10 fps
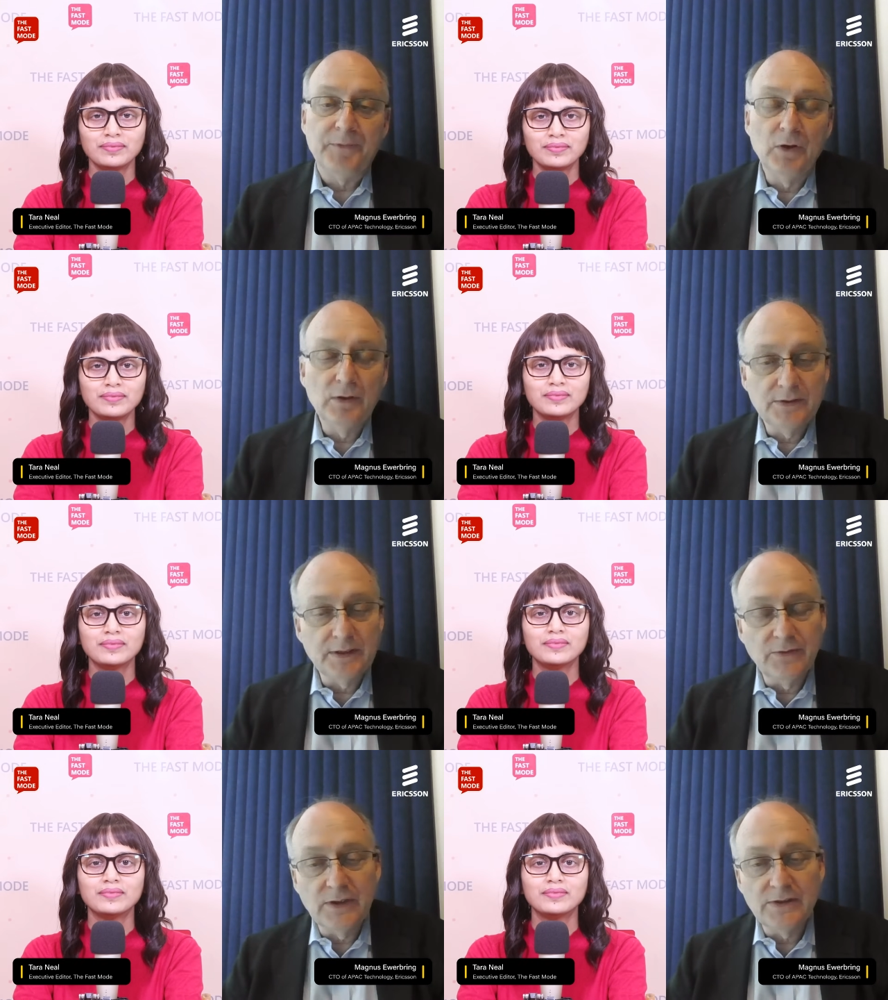Speaker 1: Earlier
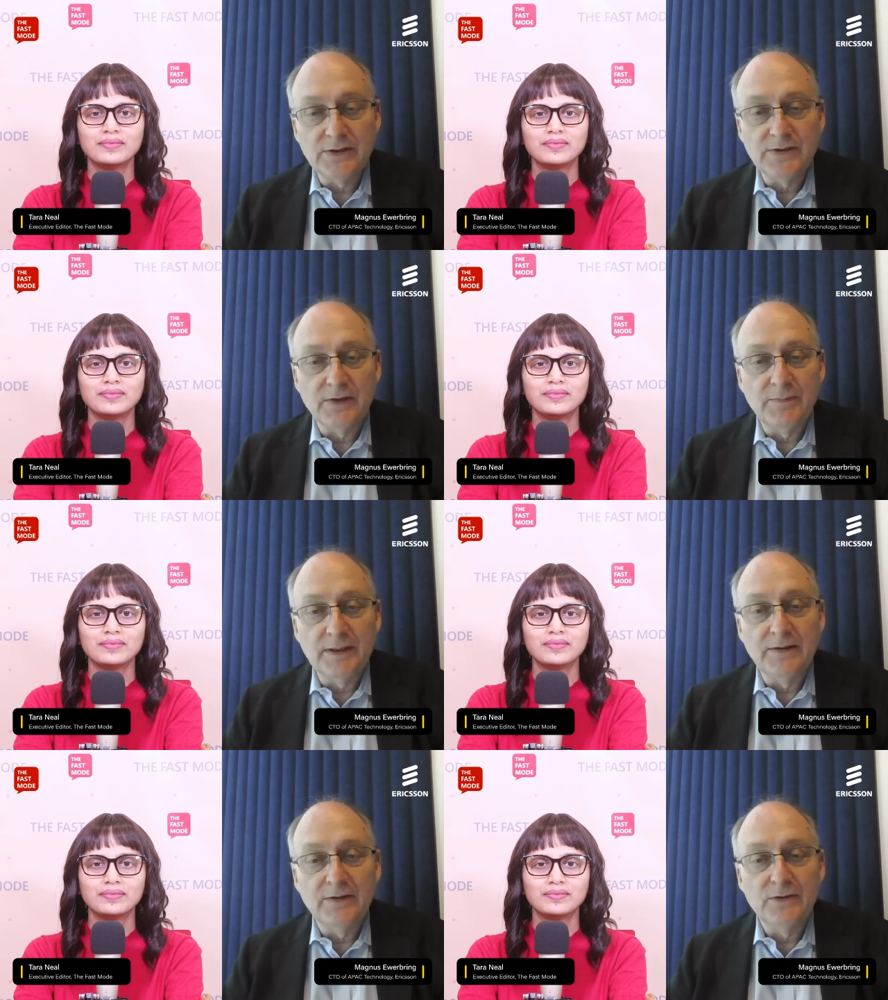generations have
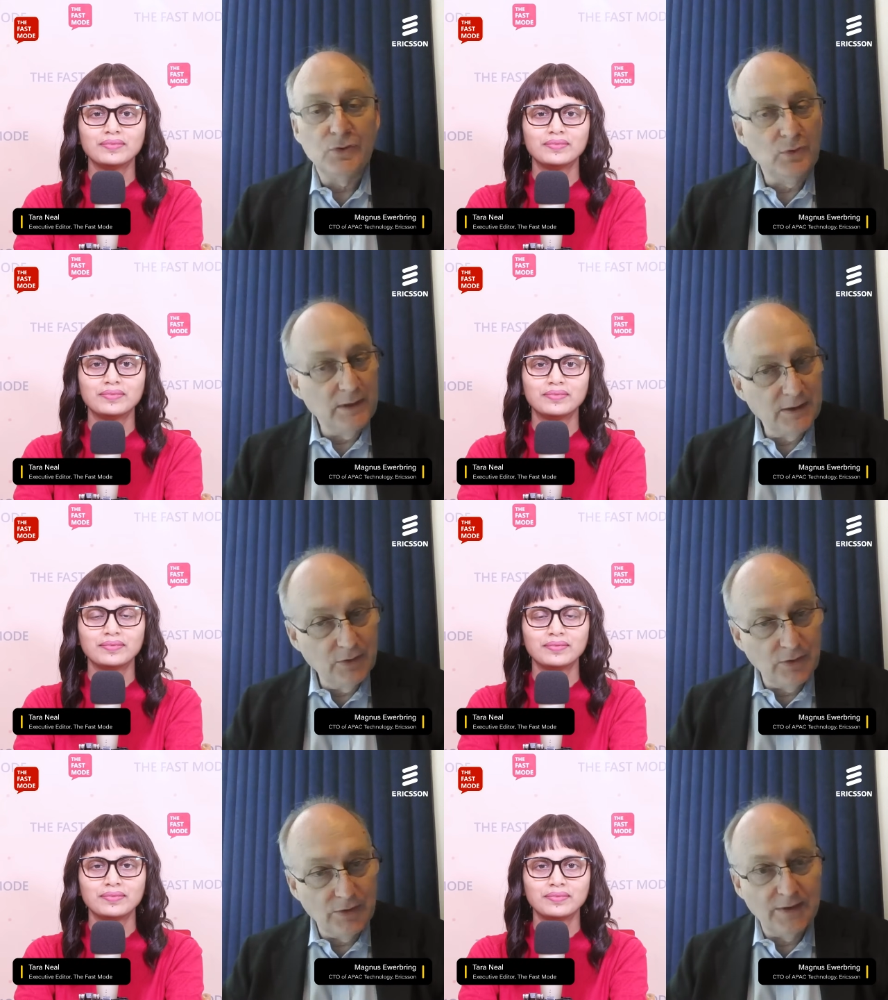been truly
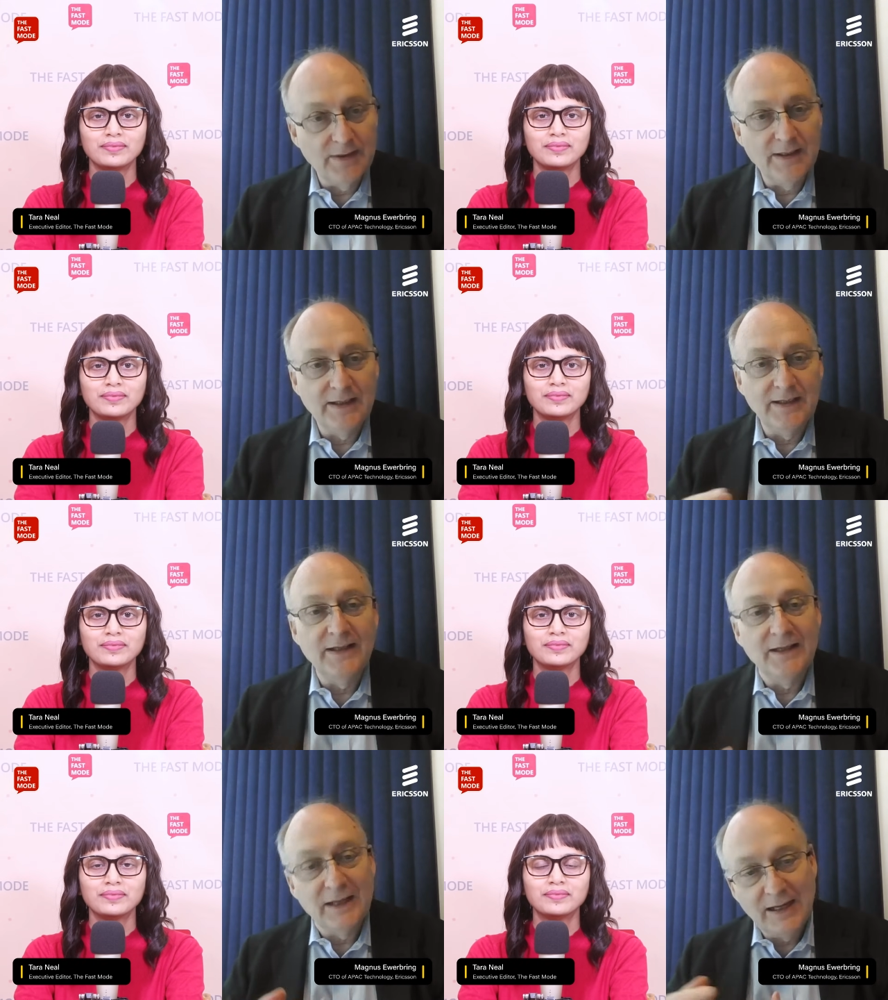good
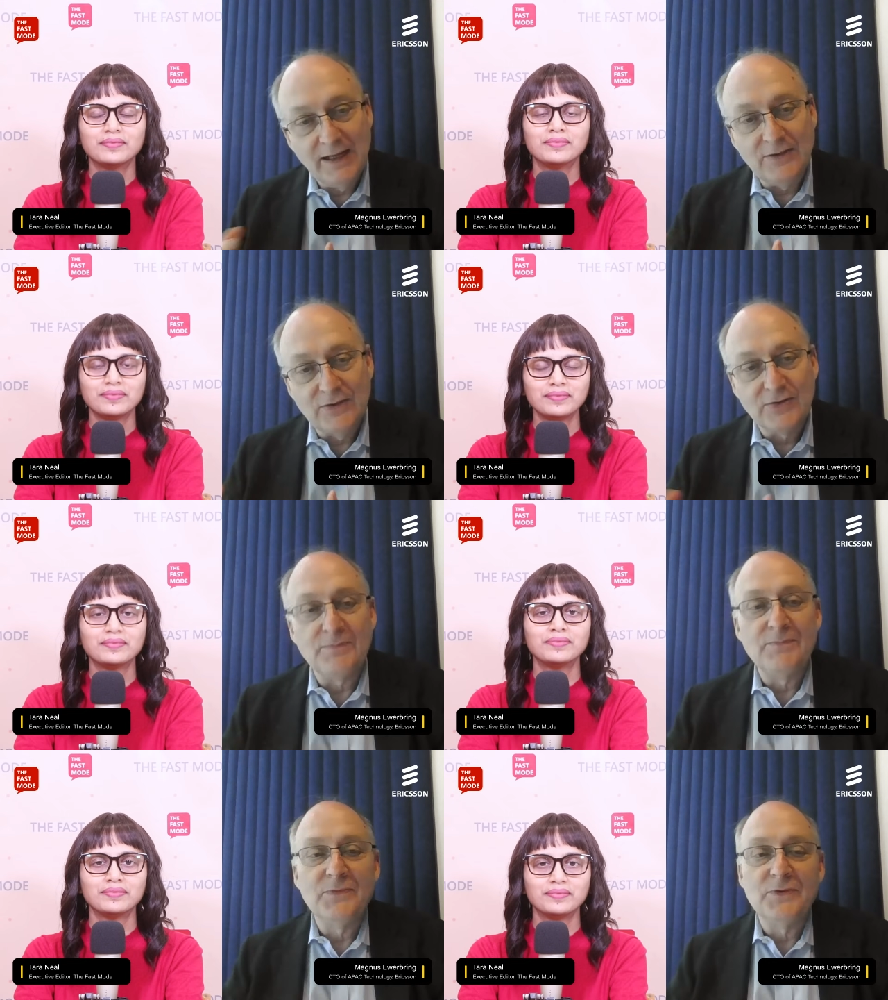in its
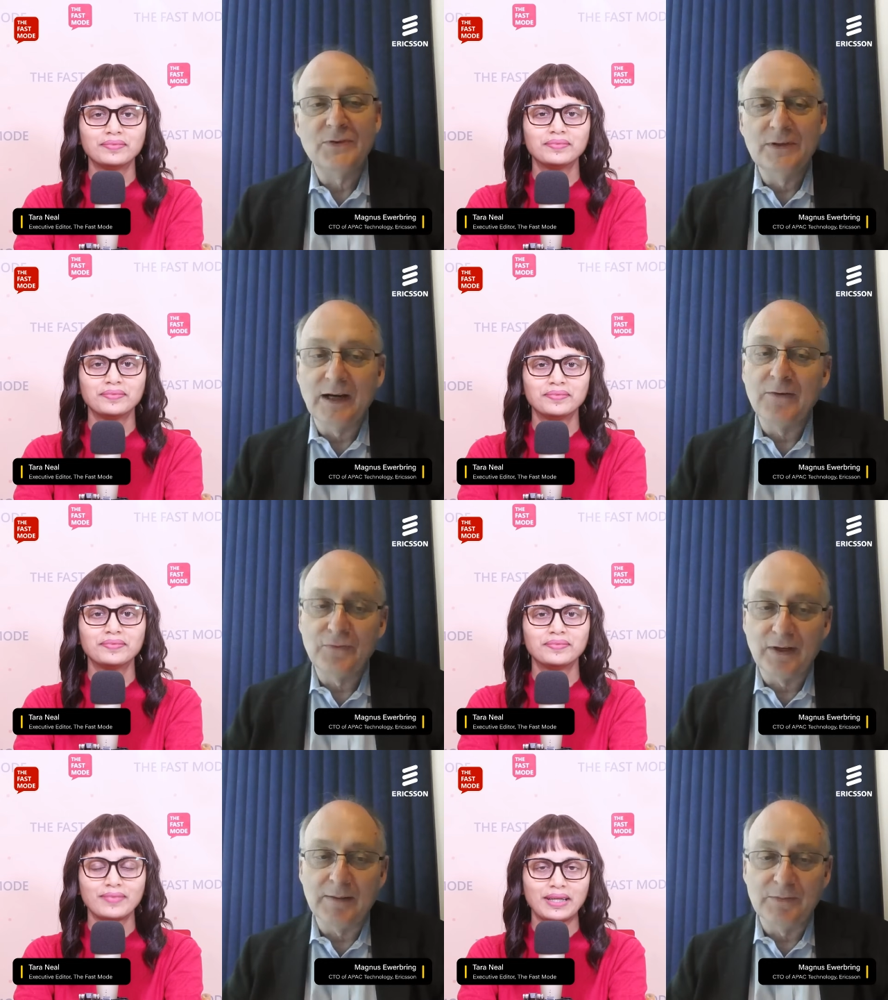
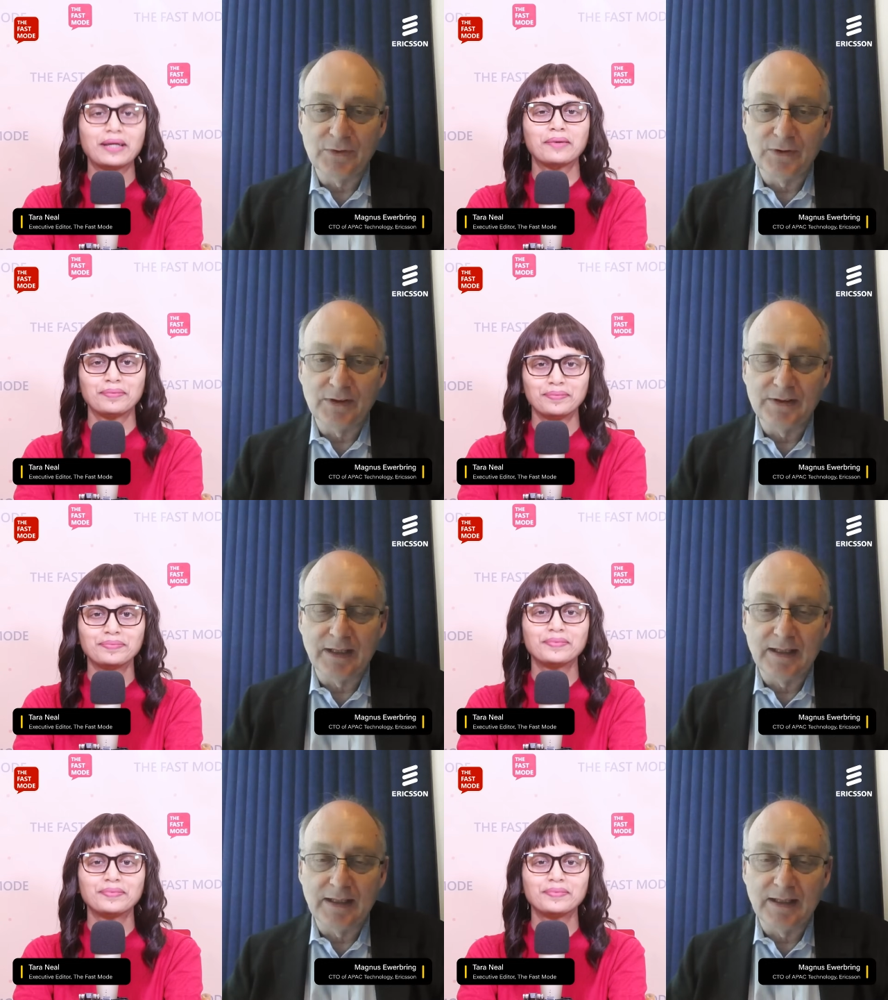lifetime service.